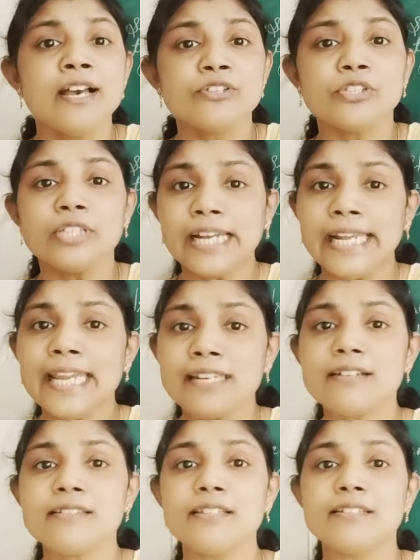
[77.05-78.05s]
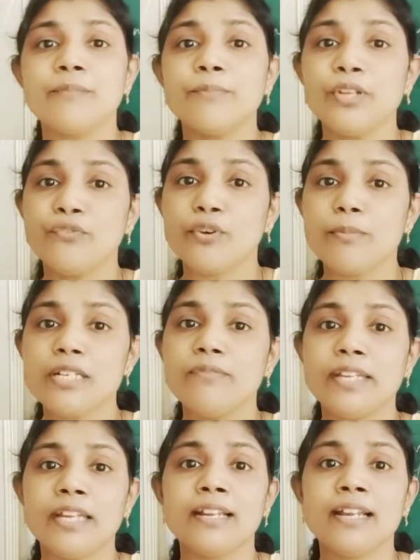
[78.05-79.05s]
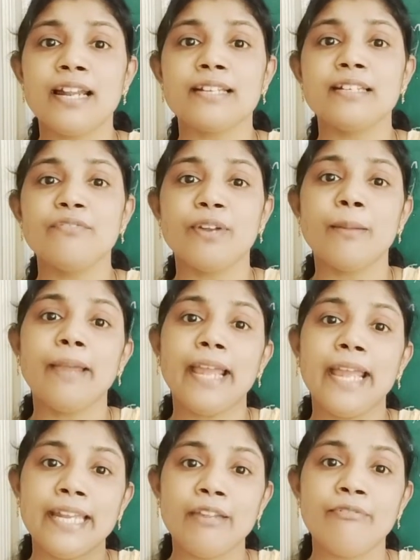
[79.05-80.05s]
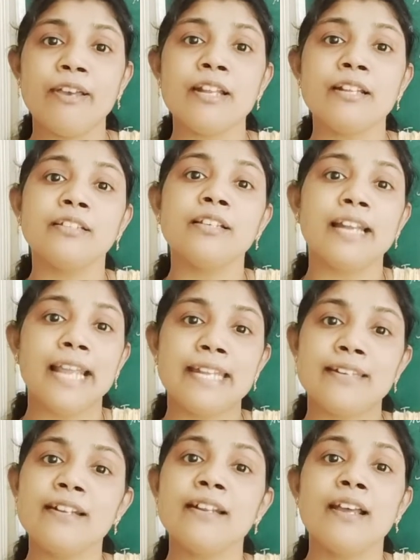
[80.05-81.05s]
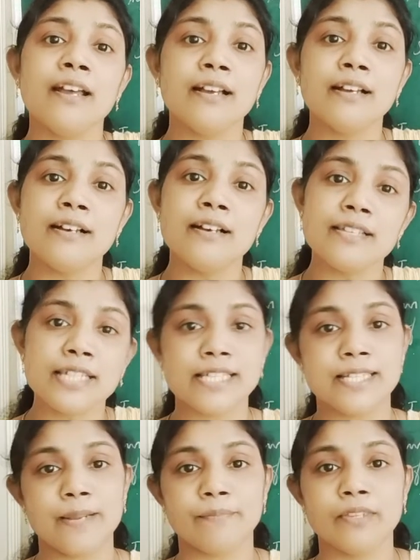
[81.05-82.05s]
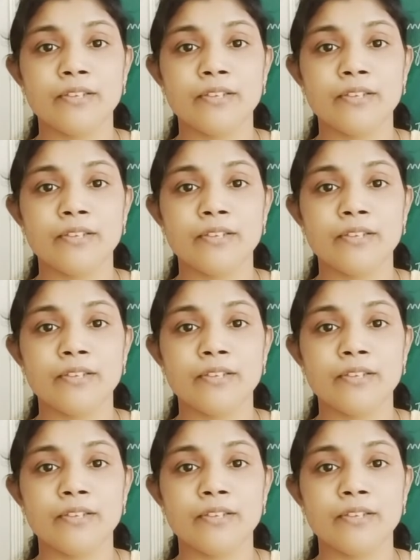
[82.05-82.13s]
so the related system, the information we can collect it from anywhere, the related system.